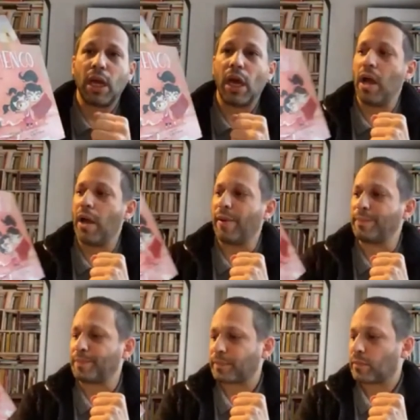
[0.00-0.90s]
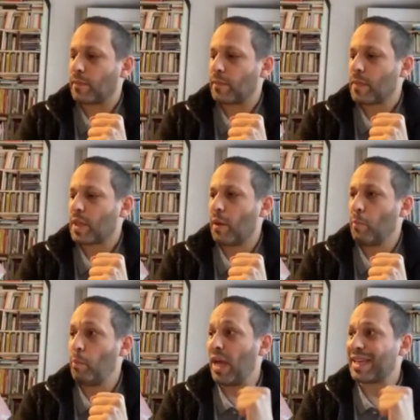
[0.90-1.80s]

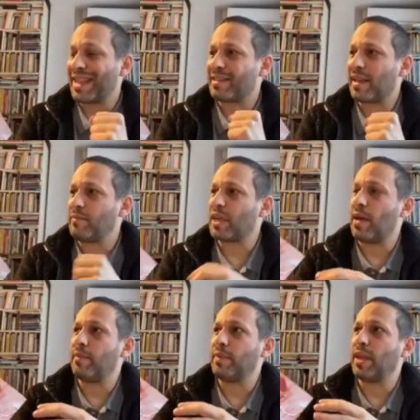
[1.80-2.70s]
But at the same time,